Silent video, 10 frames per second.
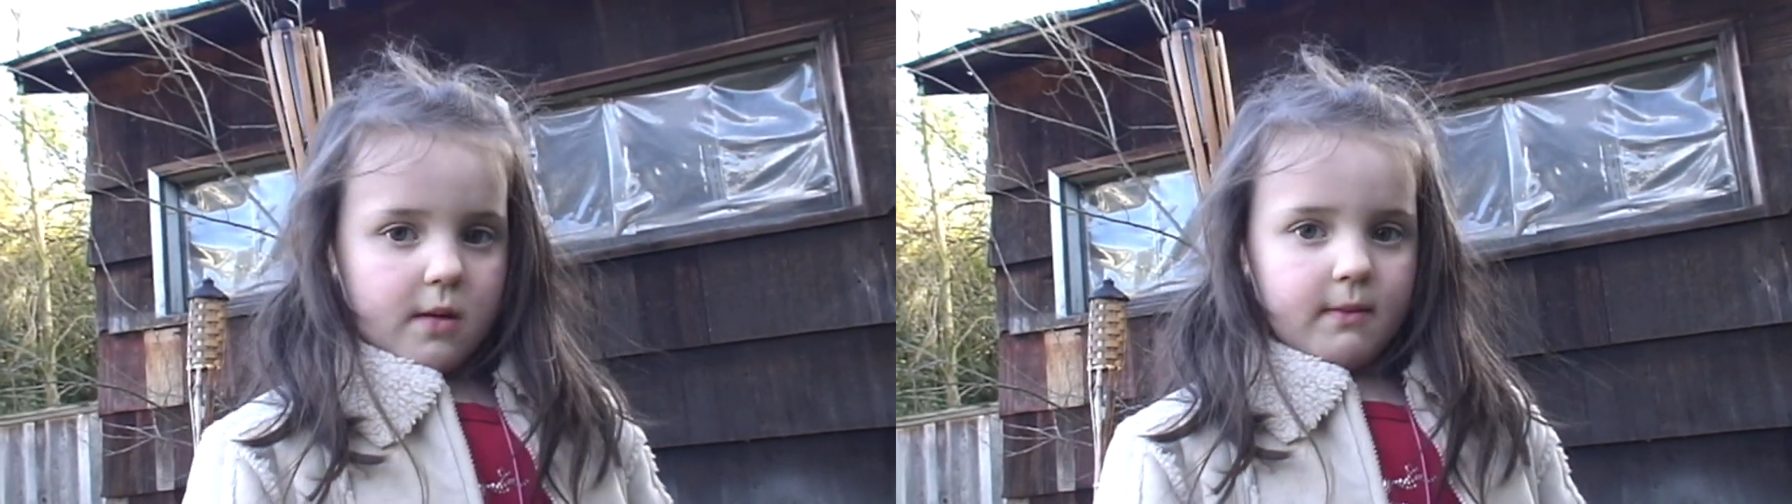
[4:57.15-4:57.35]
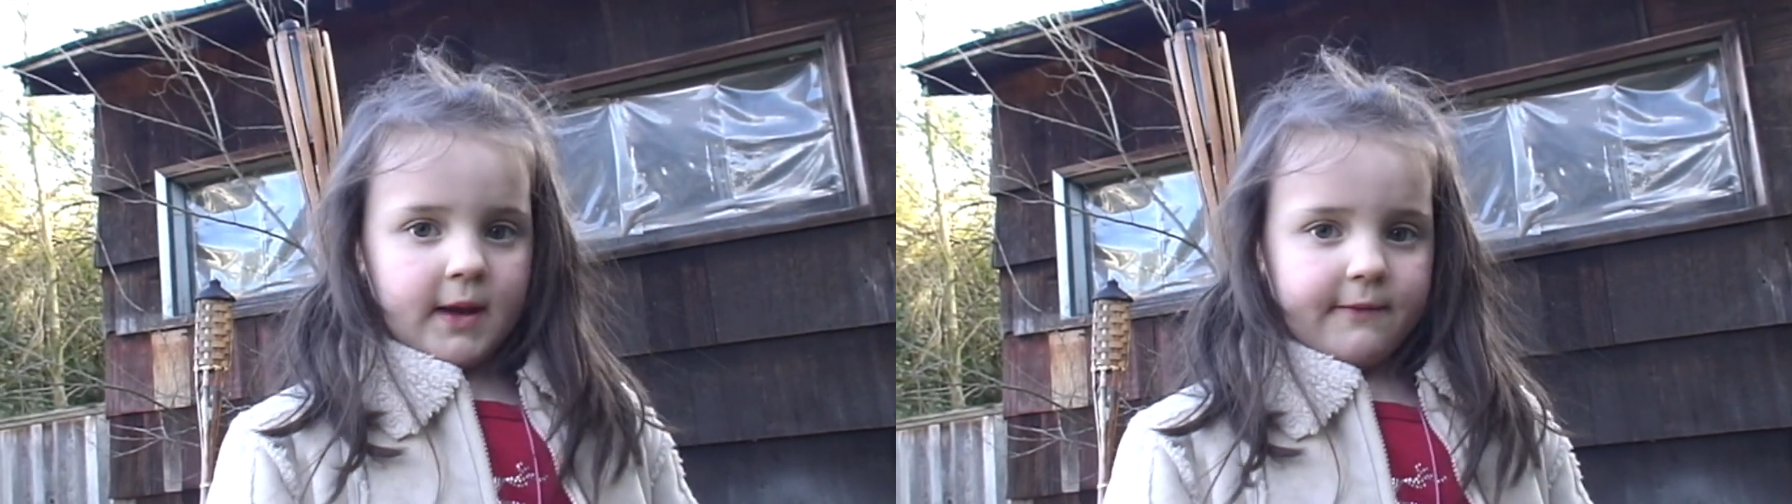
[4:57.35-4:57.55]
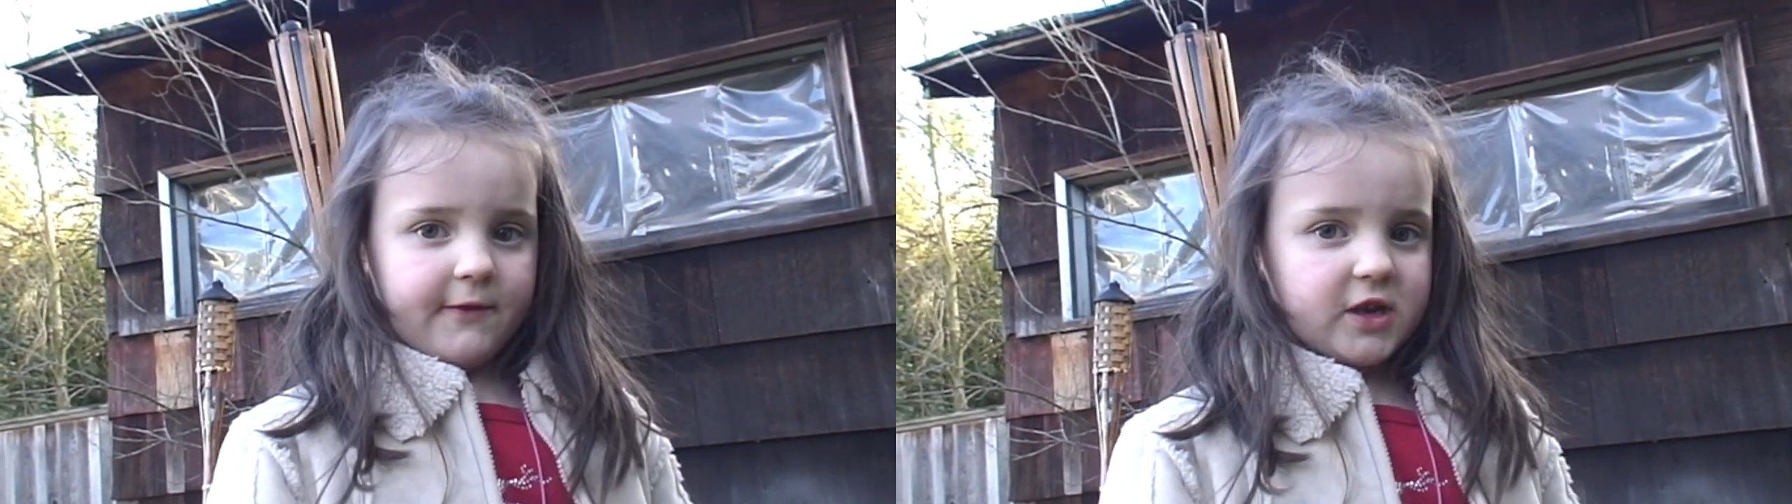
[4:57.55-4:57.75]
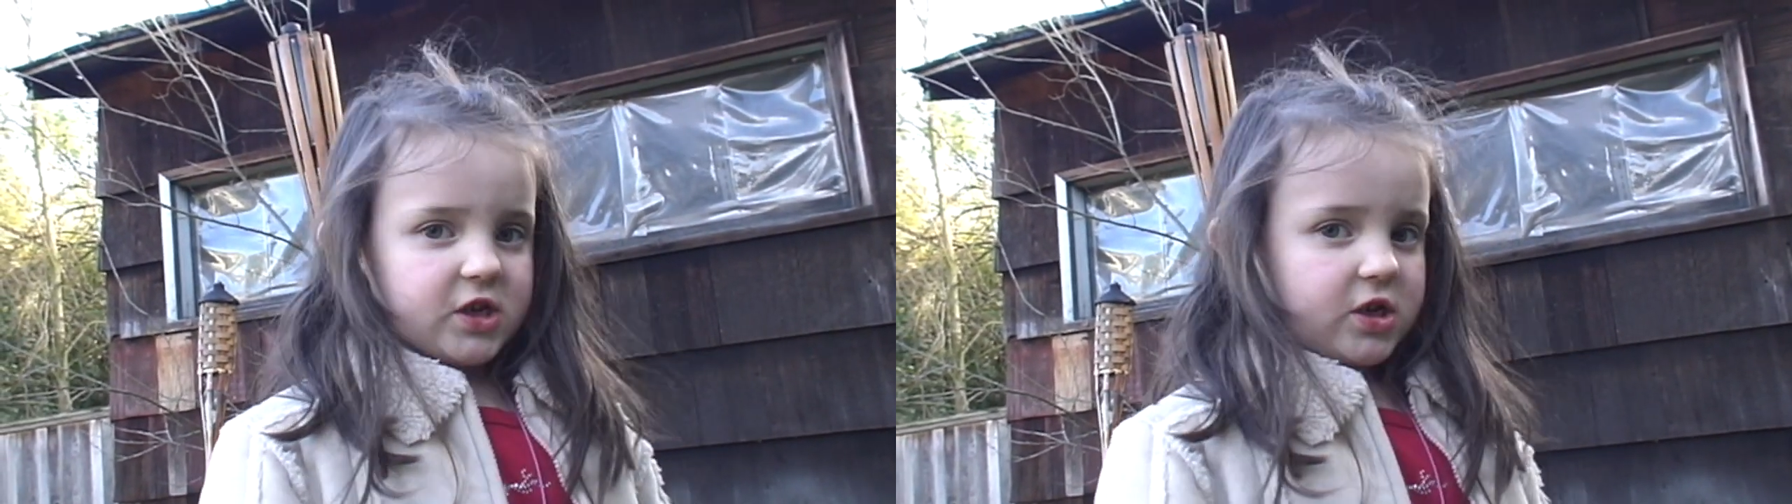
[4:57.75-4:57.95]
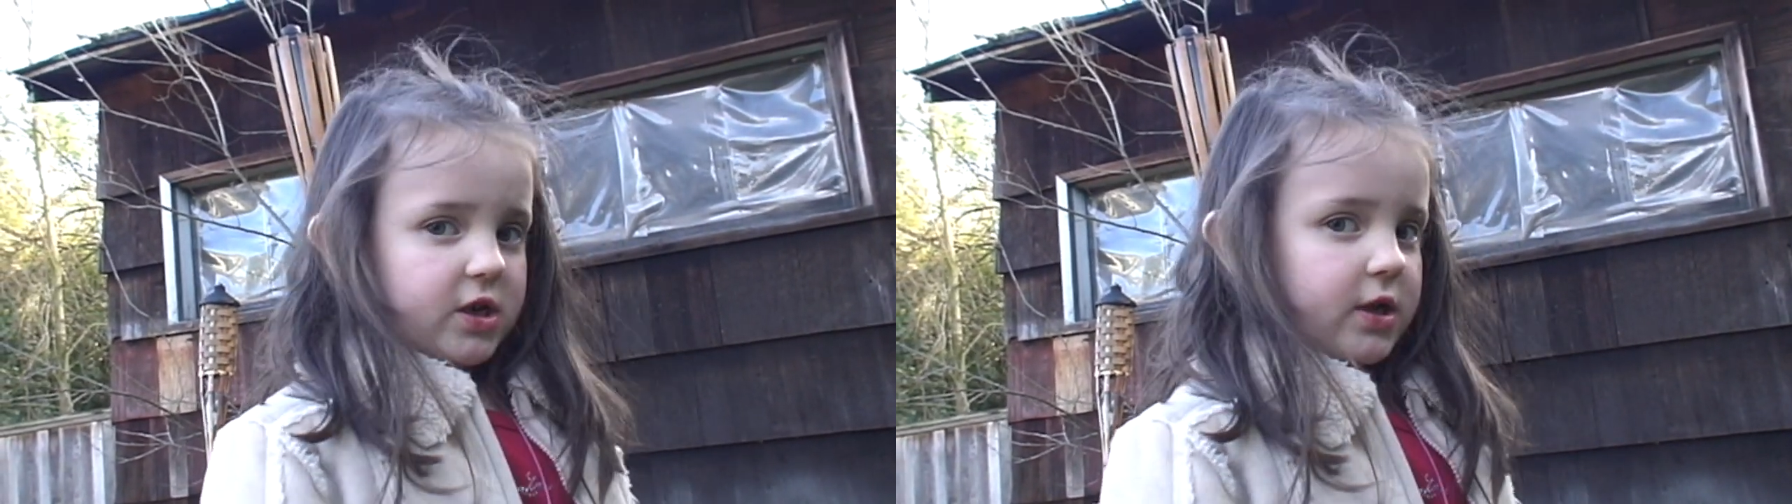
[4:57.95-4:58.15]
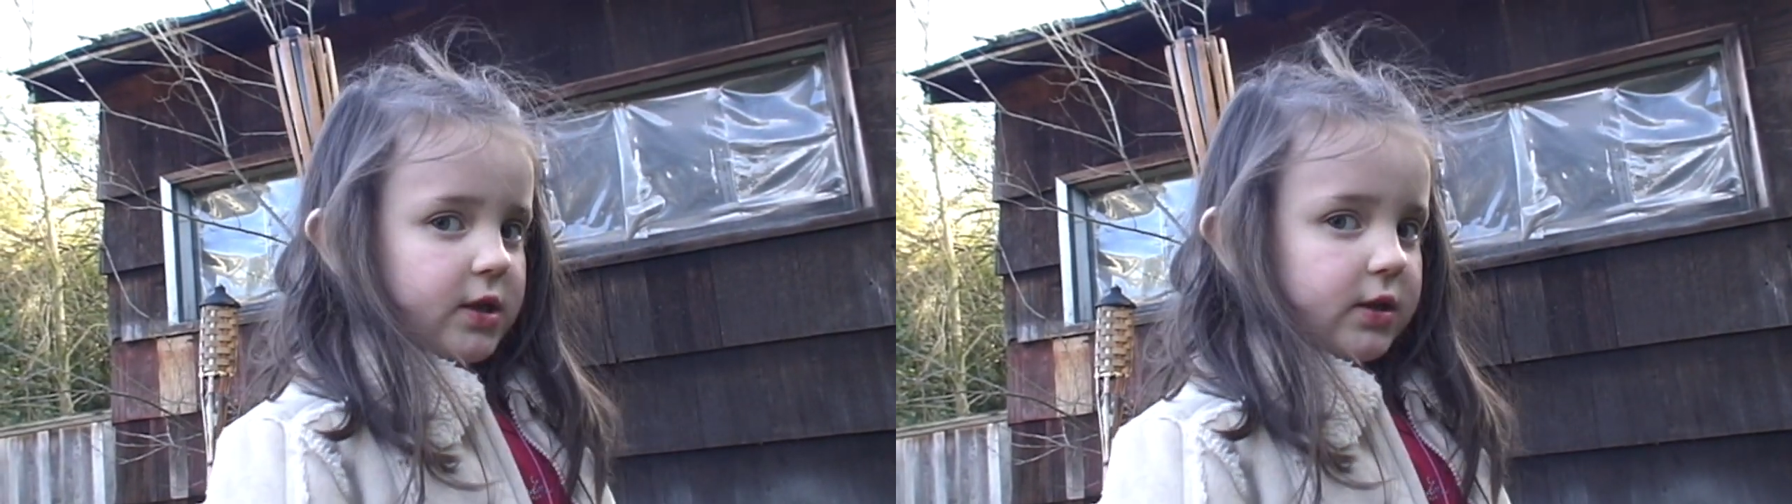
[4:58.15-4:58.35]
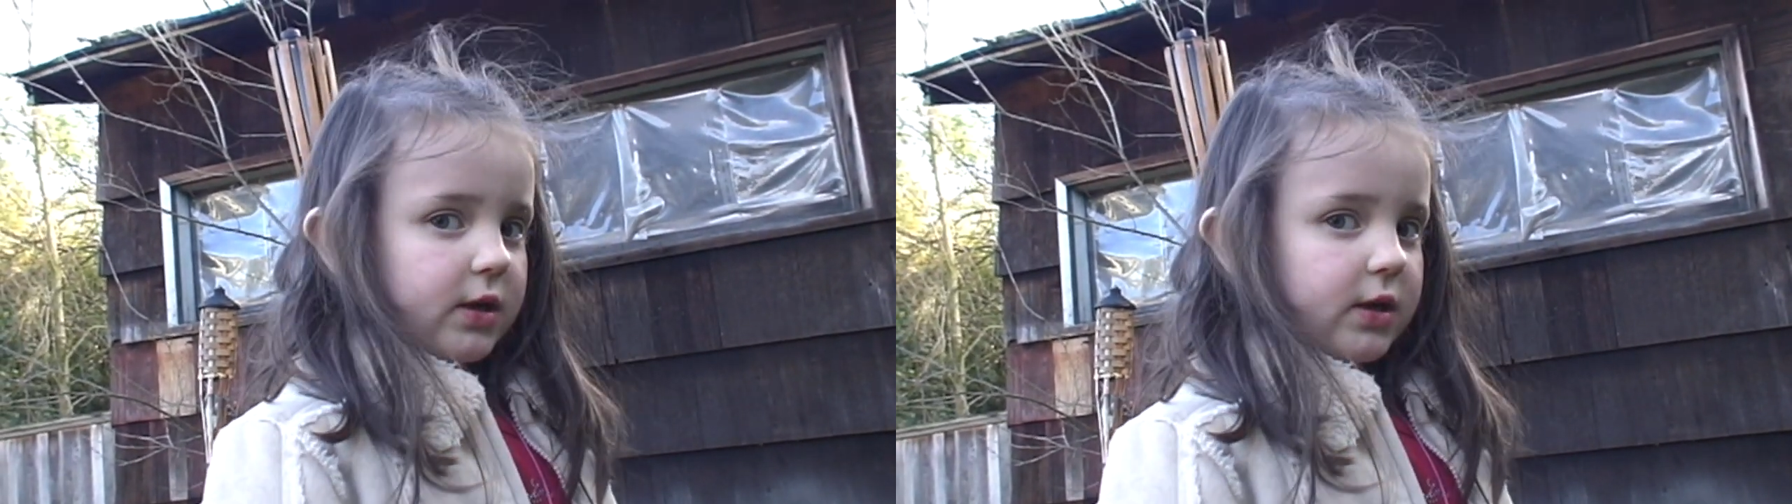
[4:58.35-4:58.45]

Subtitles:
My fish is